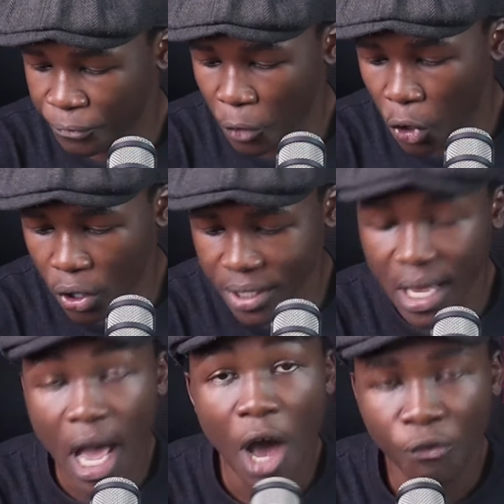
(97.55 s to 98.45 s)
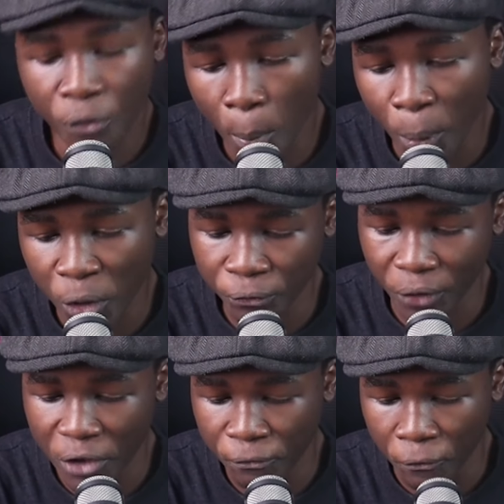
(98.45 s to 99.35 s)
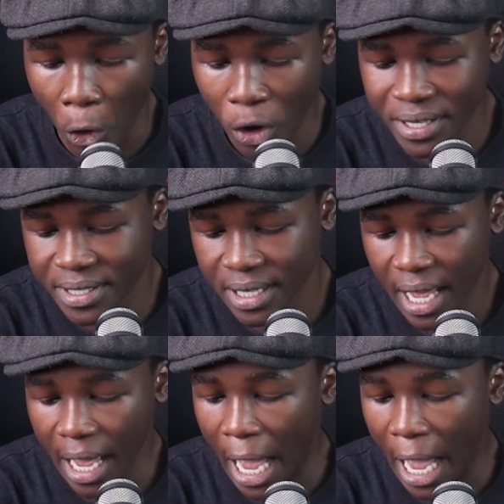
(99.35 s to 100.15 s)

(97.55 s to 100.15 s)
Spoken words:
follows. 4.5 odds.